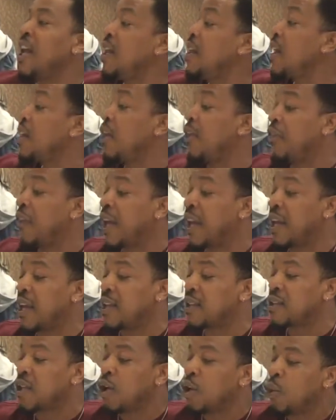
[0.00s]
the other thing
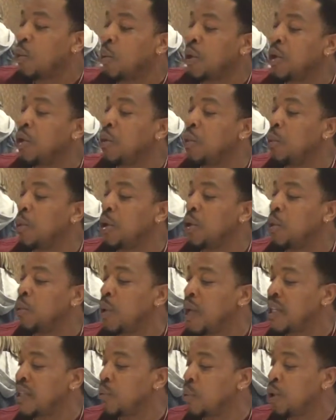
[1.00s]
is when
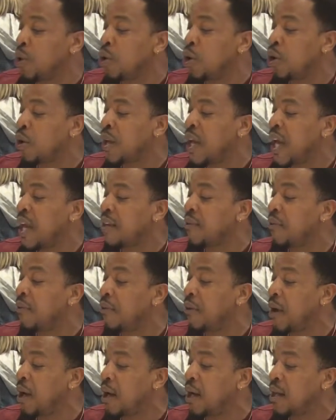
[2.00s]
you look at
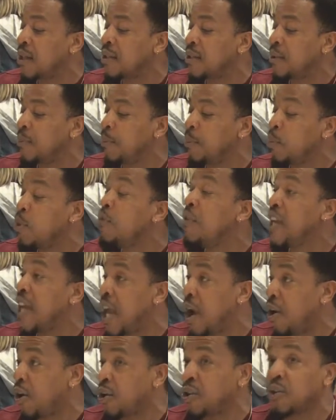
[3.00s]
movie
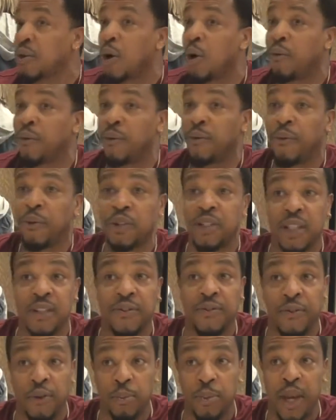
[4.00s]
characters over
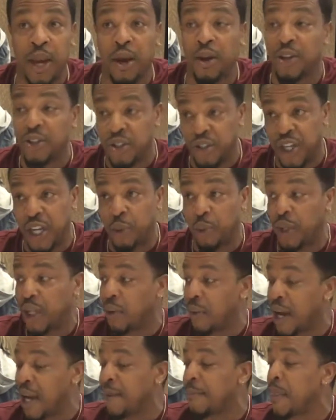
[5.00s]
versus film characters
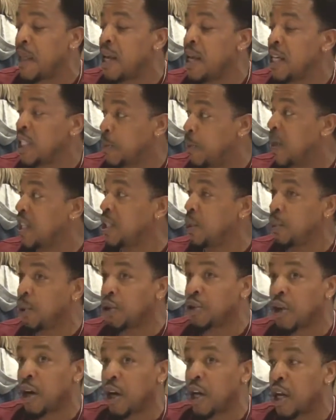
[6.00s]
generally, right? Especially when
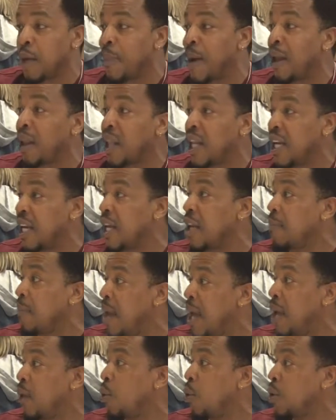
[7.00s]
you're talking about leading
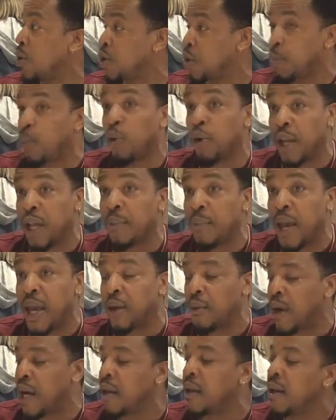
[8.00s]
men or supporting
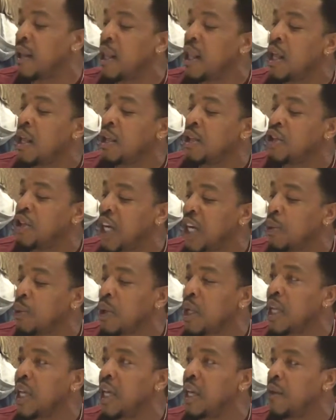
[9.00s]
men, right?
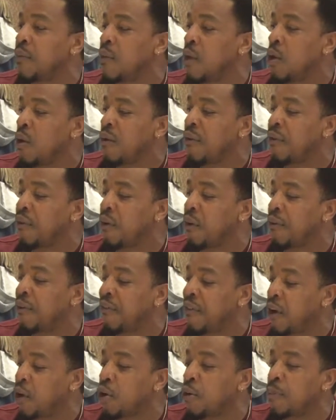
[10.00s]
Generally, for
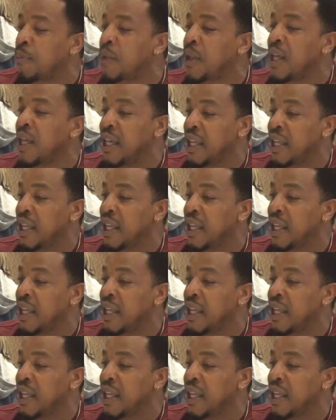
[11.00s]
film,